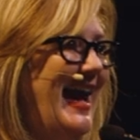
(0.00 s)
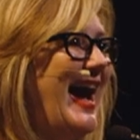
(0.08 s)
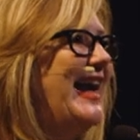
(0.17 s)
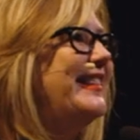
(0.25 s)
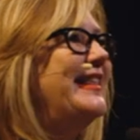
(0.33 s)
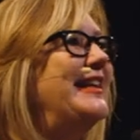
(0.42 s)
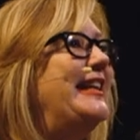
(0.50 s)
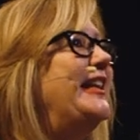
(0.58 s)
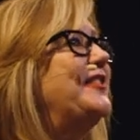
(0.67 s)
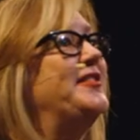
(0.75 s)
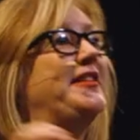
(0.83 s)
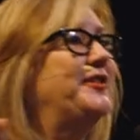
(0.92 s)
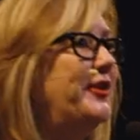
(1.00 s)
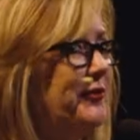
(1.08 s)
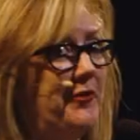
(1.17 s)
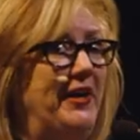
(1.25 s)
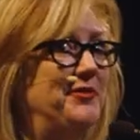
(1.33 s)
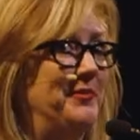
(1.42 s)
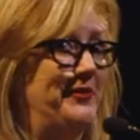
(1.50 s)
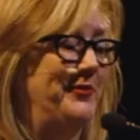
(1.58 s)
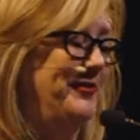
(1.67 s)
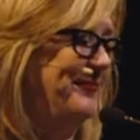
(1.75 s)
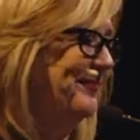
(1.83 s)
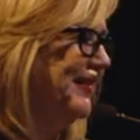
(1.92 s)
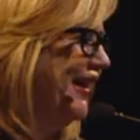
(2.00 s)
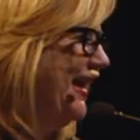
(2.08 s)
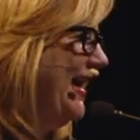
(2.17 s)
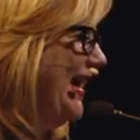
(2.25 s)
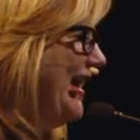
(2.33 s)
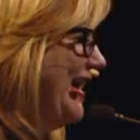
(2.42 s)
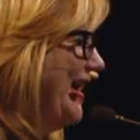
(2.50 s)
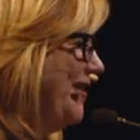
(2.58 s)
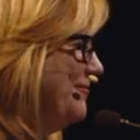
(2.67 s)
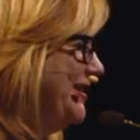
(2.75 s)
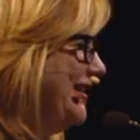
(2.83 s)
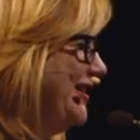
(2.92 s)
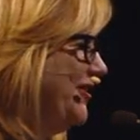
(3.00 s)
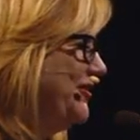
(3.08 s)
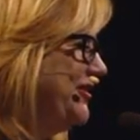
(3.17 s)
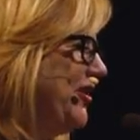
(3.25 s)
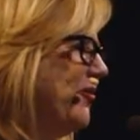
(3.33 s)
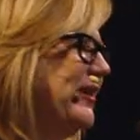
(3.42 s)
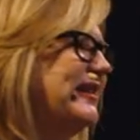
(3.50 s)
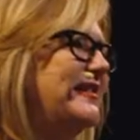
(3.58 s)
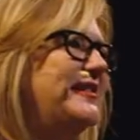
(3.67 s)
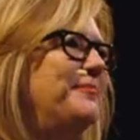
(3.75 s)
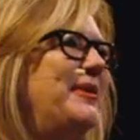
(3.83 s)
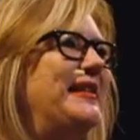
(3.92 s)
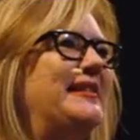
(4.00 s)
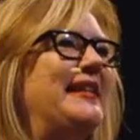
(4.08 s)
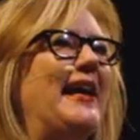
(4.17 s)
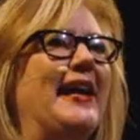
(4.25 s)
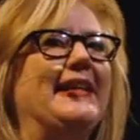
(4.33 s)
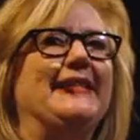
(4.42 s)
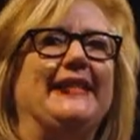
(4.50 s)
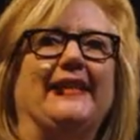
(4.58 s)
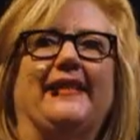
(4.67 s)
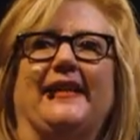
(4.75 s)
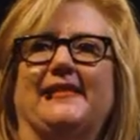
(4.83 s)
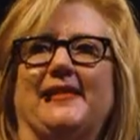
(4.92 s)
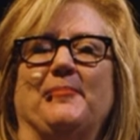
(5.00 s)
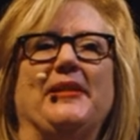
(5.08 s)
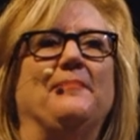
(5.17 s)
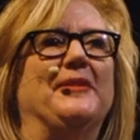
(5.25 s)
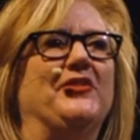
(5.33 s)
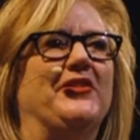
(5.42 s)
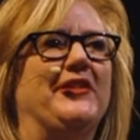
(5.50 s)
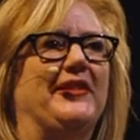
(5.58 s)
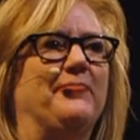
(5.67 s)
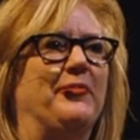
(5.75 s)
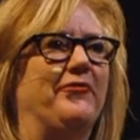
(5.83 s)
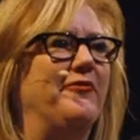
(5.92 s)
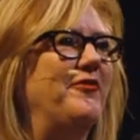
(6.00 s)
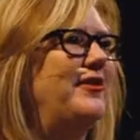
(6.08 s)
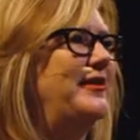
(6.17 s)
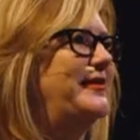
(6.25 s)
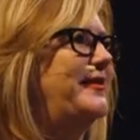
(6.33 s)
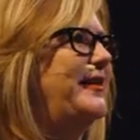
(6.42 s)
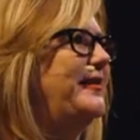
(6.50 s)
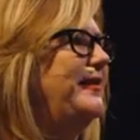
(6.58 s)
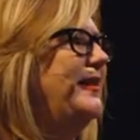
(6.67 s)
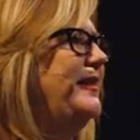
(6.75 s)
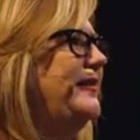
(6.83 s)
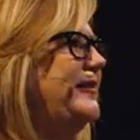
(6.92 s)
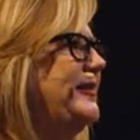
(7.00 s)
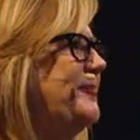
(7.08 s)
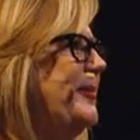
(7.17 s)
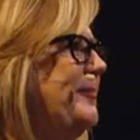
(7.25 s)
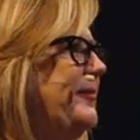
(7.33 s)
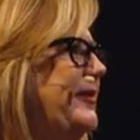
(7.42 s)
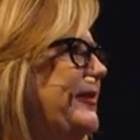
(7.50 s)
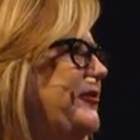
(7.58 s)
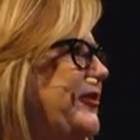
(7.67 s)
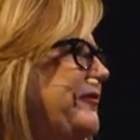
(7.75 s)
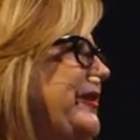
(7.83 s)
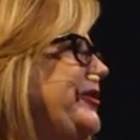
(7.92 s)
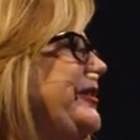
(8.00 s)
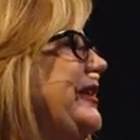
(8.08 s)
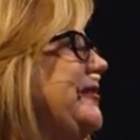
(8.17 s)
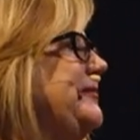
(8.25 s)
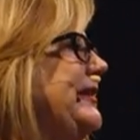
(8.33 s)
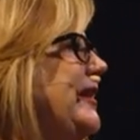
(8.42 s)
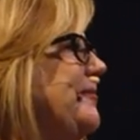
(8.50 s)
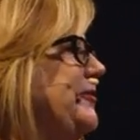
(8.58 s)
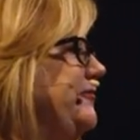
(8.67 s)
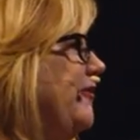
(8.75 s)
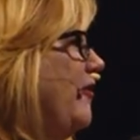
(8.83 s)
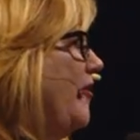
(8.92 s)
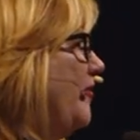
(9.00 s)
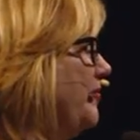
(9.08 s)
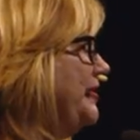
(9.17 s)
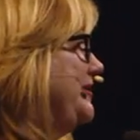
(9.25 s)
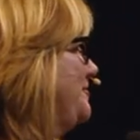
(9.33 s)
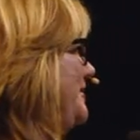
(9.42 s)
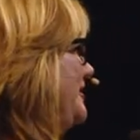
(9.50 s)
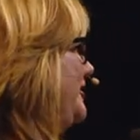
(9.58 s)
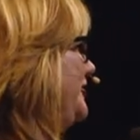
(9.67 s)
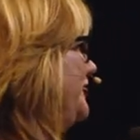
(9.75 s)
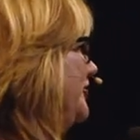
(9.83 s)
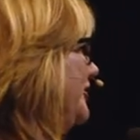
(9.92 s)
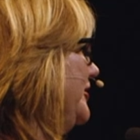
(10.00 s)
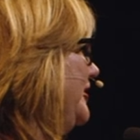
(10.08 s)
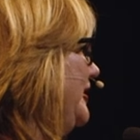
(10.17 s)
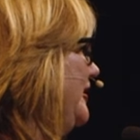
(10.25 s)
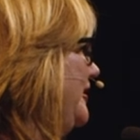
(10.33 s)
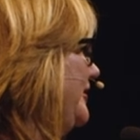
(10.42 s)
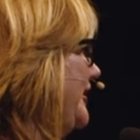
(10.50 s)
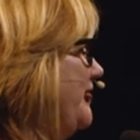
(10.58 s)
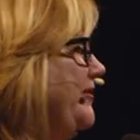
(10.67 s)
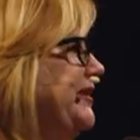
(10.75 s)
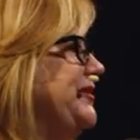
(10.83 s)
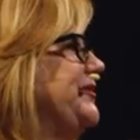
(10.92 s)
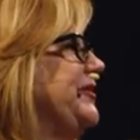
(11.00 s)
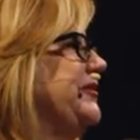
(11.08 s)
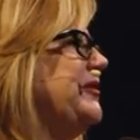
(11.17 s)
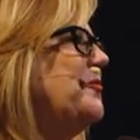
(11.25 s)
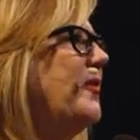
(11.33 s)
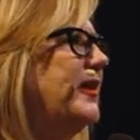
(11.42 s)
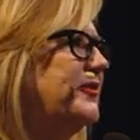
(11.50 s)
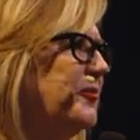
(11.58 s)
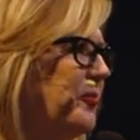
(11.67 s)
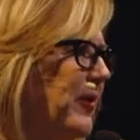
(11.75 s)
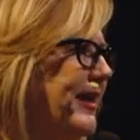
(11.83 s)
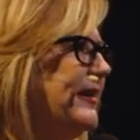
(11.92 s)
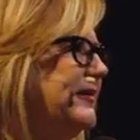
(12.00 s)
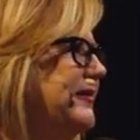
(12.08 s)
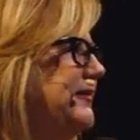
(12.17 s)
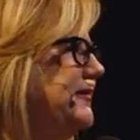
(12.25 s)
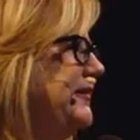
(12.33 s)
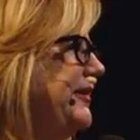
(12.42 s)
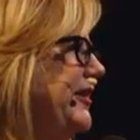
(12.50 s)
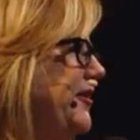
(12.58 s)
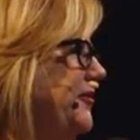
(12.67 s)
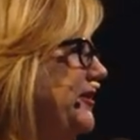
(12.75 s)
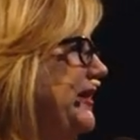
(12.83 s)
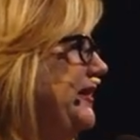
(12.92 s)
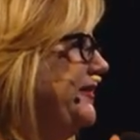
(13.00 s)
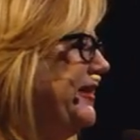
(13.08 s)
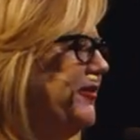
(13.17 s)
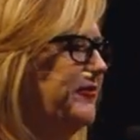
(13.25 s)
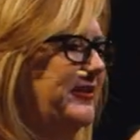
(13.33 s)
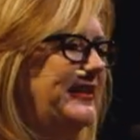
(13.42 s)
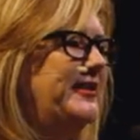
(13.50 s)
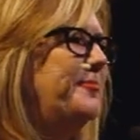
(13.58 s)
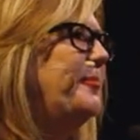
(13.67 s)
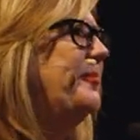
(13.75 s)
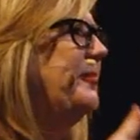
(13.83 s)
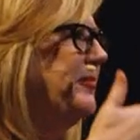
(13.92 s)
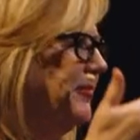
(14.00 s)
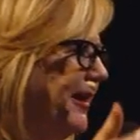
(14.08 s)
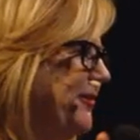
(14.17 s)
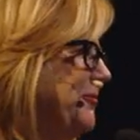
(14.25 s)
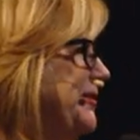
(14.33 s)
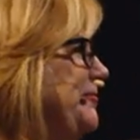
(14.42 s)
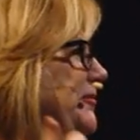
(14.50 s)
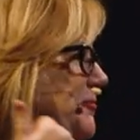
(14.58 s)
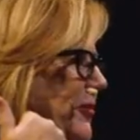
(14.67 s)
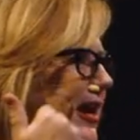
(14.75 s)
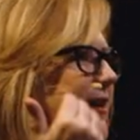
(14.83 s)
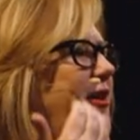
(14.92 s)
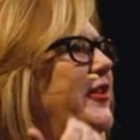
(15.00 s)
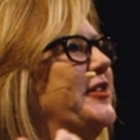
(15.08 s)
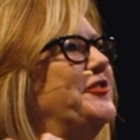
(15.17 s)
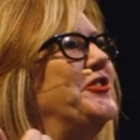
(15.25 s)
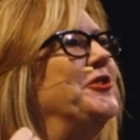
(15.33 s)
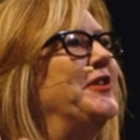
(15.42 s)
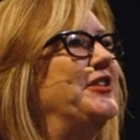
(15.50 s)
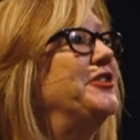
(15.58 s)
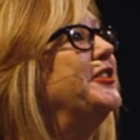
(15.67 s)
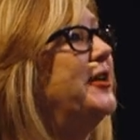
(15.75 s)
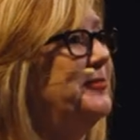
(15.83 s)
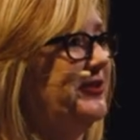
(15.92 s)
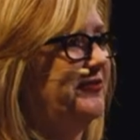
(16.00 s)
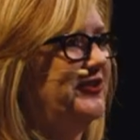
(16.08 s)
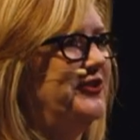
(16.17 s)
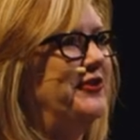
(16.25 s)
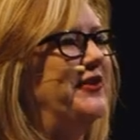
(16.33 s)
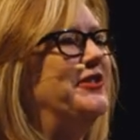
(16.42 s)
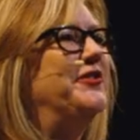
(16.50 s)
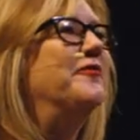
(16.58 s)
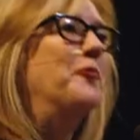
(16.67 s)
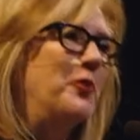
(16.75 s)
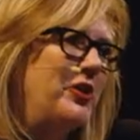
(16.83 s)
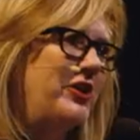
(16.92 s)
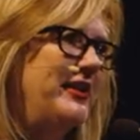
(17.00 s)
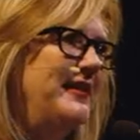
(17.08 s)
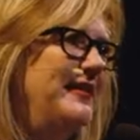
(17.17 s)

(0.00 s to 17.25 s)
I think he doesn't need to go to graduate school. Um, you know, so it's, but it's the idea that somebody mentioned it before, is like these people, the generation coming up who've always been digital, they don't necessarily want to wait, you know, they don't need to like we, I call us Generation W, the generation of work.